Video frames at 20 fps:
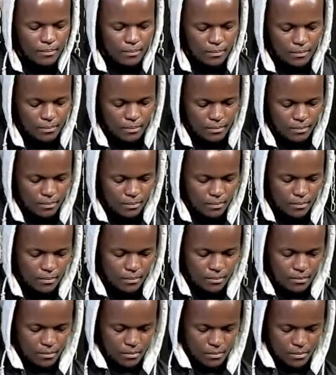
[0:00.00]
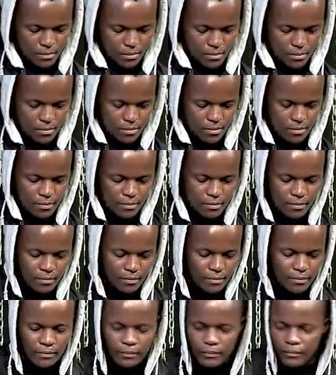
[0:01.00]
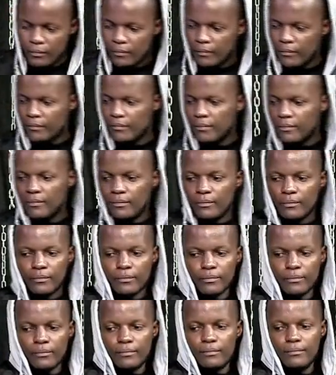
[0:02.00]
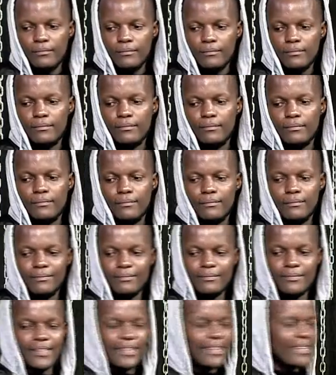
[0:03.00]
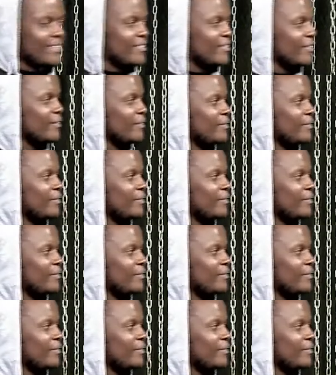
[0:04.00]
The person shown says nothing.